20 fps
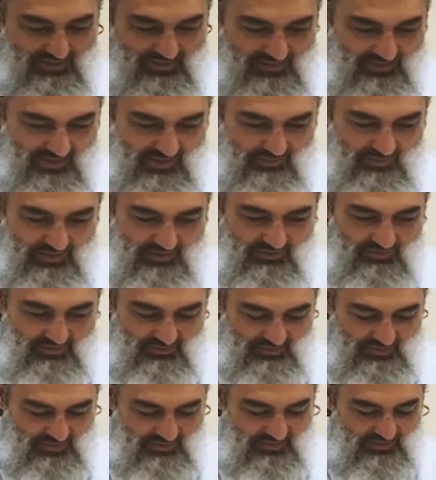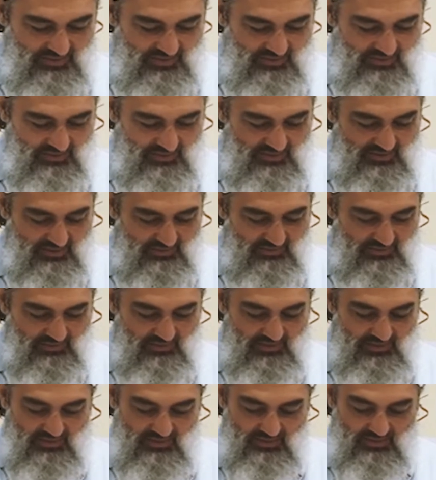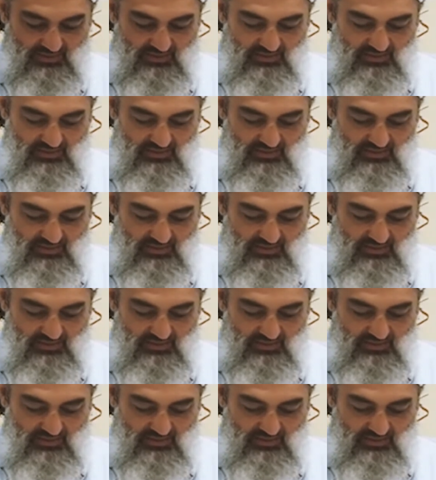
Is that what the footnote says? I didn't even read it.